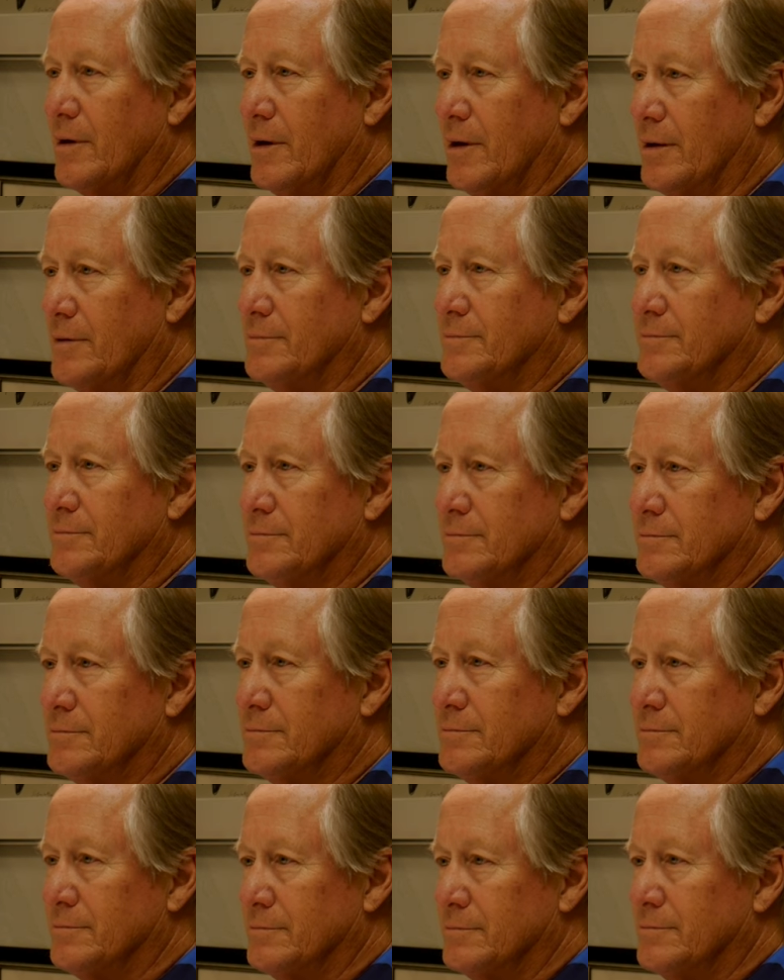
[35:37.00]
Yeah.
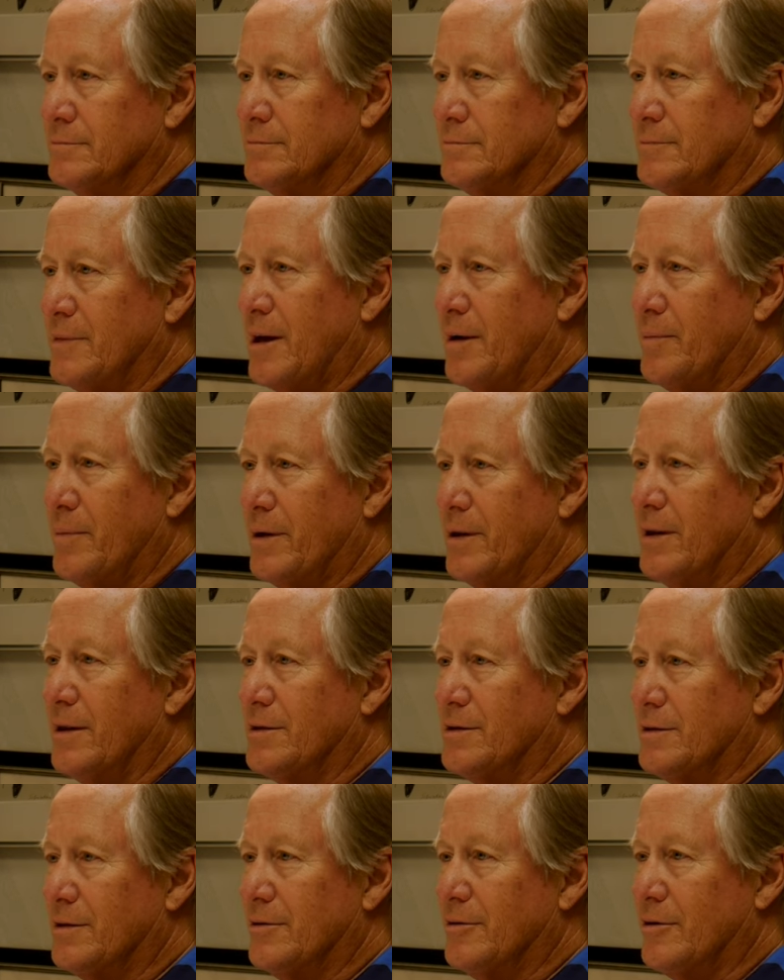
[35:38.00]
Yeah. I bet that's
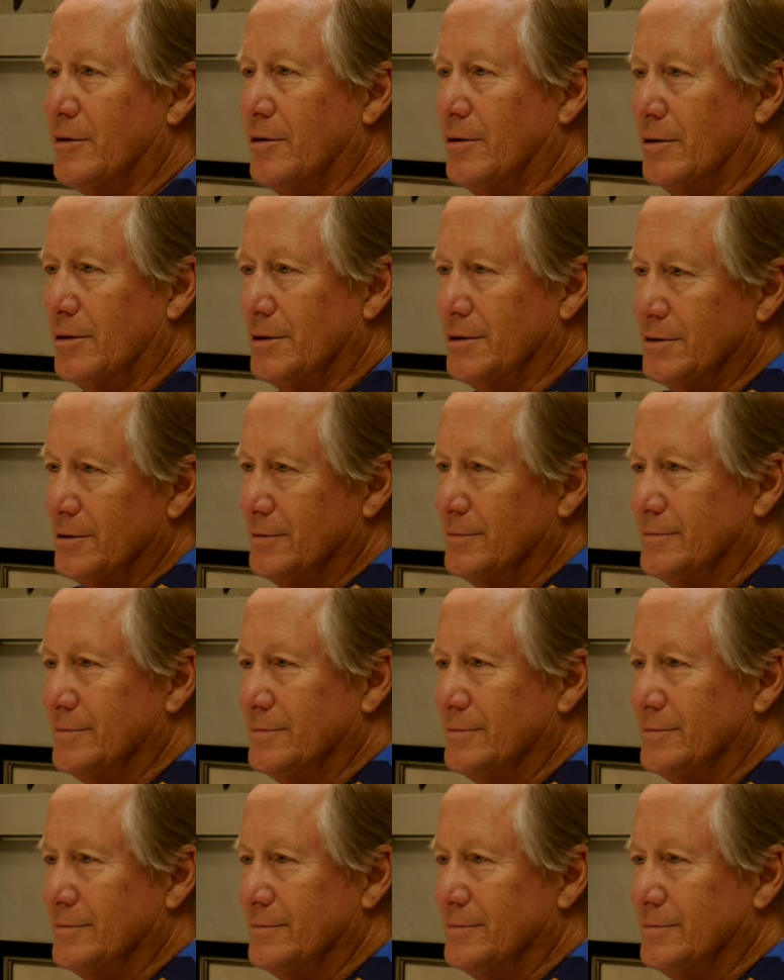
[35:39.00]
still your goal, isn't it?